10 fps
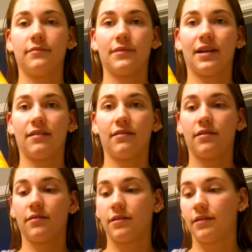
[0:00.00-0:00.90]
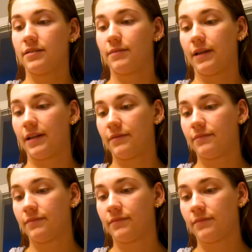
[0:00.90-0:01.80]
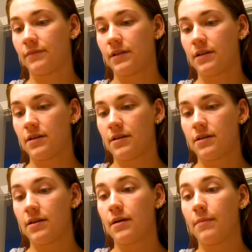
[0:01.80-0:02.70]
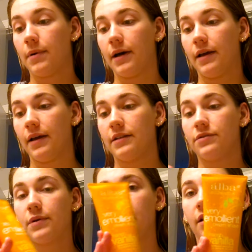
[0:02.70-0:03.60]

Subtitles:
I don't know how to explain it. But it's really